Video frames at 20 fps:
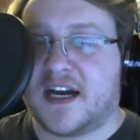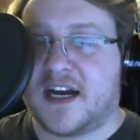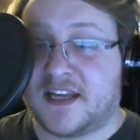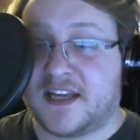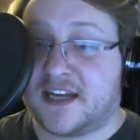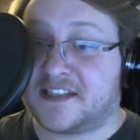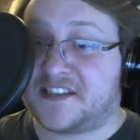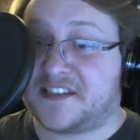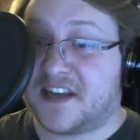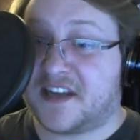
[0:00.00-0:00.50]

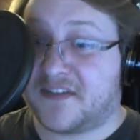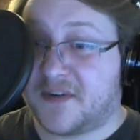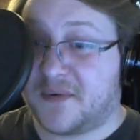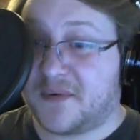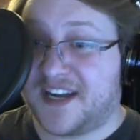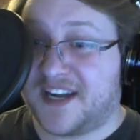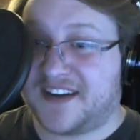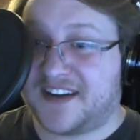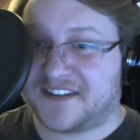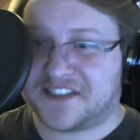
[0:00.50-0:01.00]
Yes,
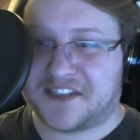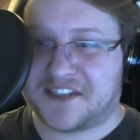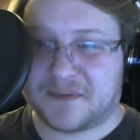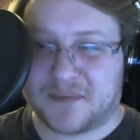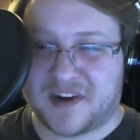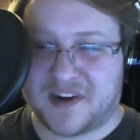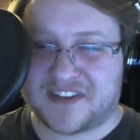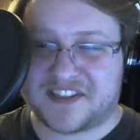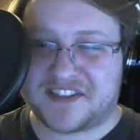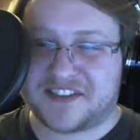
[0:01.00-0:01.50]
everyone else. Your
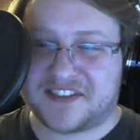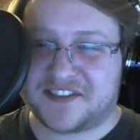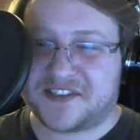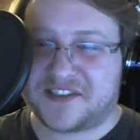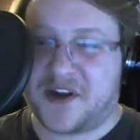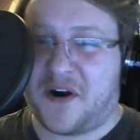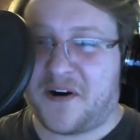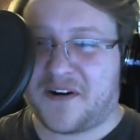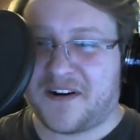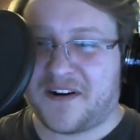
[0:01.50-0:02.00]

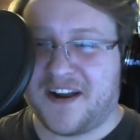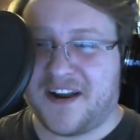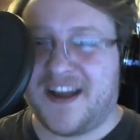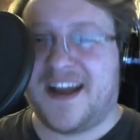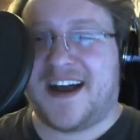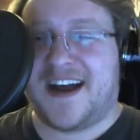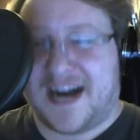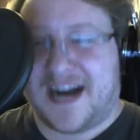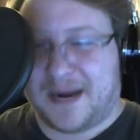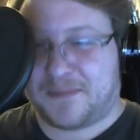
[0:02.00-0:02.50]
processors are
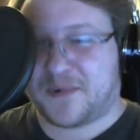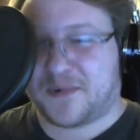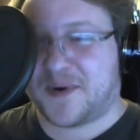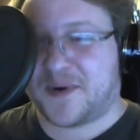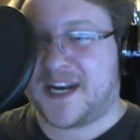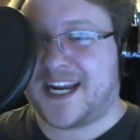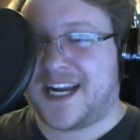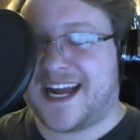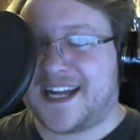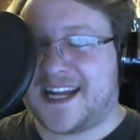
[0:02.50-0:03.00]

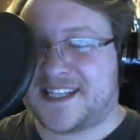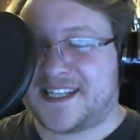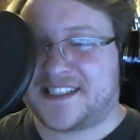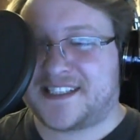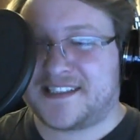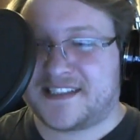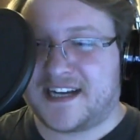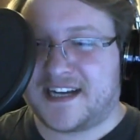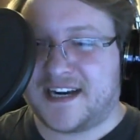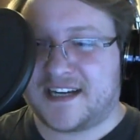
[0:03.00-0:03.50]
operating as
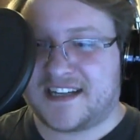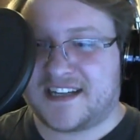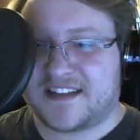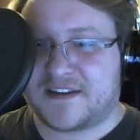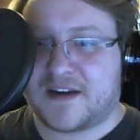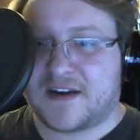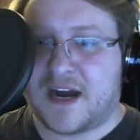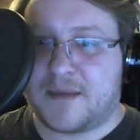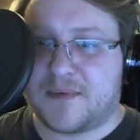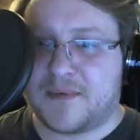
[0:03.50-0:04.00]
designed, and
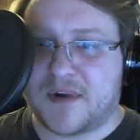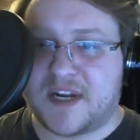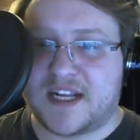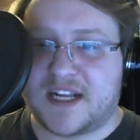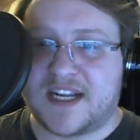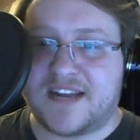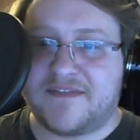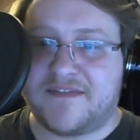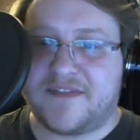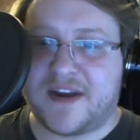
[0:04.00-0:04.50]
they're operating
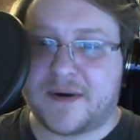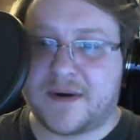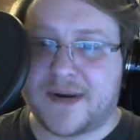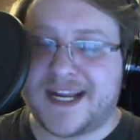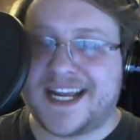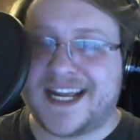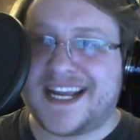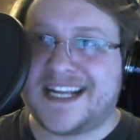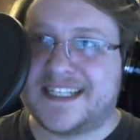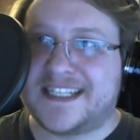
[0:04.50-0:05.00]
in a
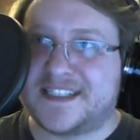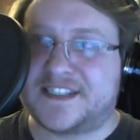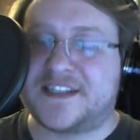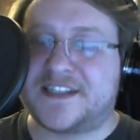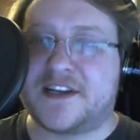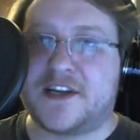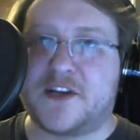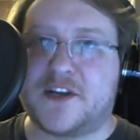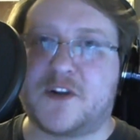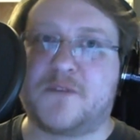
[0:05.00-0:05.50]
very
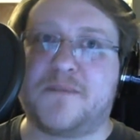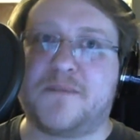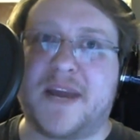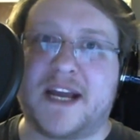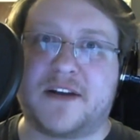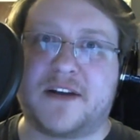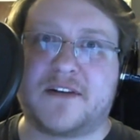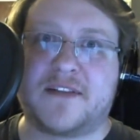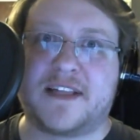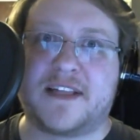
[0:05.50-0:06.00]
insecure
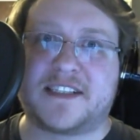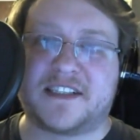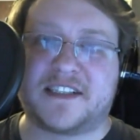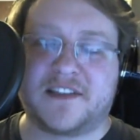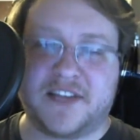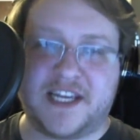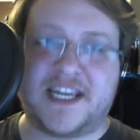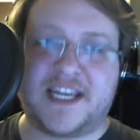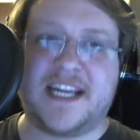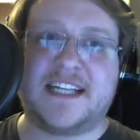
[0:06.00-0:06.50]
manner that's
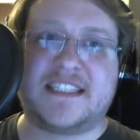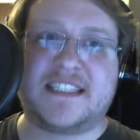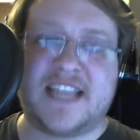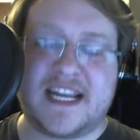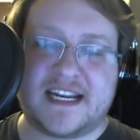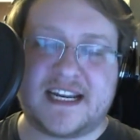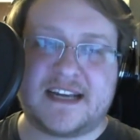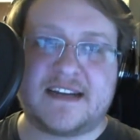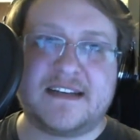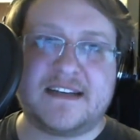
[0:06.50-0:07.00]
leaking
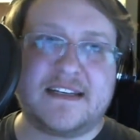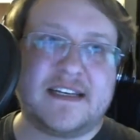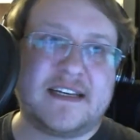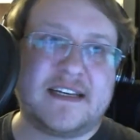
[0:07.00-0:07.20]
data.